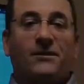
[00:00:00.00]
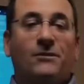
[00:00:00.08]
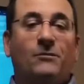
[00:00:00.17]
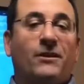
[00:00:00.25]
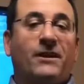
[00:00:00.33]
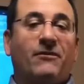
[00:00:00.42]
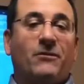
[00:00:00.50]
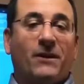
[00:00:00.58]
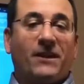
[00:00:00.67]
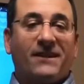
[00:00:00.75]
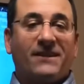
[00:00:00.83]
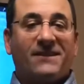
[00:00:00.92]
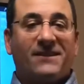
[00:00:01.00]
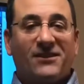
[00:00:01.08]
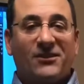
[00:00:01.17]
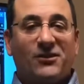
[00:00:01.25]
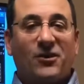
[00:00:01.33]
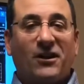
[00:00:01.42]
Good morning, everybody. This
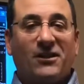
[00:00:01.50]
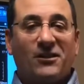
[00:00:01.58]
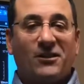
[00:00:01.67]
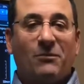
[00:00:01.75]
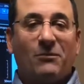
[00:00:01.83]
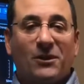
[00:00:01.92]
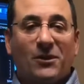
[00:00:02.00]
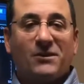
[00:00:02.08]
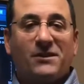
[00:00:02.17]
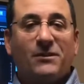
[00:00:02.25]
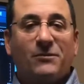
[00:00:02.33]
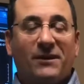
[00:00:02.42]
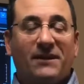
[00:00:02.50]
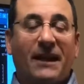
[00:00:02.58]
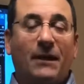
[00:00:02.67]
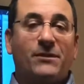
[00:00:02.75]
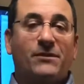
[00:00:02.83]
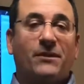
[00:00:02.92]
is Dr. Lombardozzi with
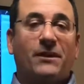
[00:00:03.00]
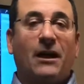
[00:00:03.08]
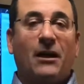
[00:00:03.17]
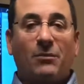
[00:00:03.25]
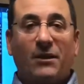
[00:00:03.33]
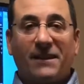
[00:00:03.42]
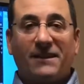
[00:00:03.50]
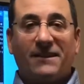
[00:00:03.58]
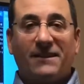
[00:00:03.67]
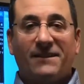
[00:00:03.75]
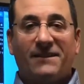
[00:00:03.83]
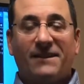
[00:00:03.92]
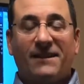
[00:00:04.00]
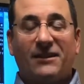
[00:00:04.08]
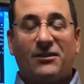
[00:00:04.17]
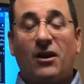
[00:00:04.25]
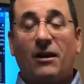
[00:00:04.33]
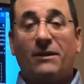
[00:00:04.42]
Kempsville Chiropractic, and the
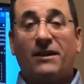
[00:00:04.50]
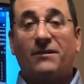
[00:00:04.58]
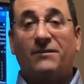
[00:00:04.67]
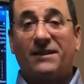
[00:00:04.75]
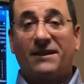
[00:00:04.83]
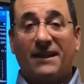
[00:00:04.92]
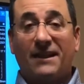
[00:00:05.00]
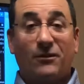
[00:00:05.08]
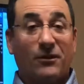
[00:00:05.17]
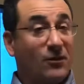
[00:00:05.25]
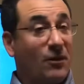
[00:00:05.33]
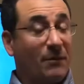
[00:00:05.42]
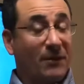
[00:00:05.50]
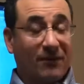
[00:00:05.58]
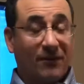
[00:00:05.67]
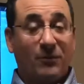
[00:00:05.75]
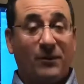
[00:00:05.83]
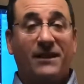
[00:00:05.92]
topic of today, or the topic
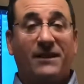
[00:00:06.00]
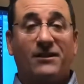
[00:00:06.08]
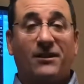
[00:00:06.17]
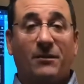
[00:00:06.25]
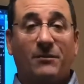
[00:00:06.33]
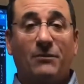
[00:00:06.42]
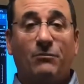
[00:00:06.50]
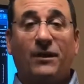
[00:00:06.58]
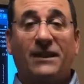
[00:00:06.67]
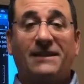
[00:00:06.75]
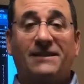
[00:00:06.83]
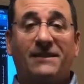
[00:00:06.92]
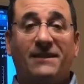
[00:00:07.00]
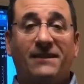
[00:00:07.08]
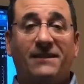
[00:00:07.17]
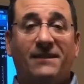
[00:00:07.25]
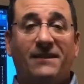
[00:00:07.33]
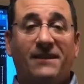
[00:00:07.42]
of the week, is going to be pregnancy
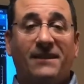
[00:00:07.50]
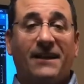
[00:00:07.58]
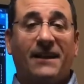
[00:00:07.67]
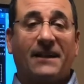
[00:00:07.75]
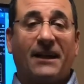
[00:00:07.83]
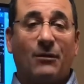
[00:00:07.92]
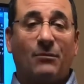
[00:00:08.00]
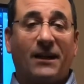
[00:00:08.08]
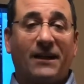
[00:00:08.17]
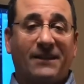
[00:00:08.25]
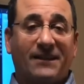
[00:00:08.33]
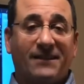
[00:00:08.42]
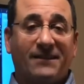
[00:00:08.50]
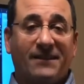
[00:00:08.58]
and chiropractic.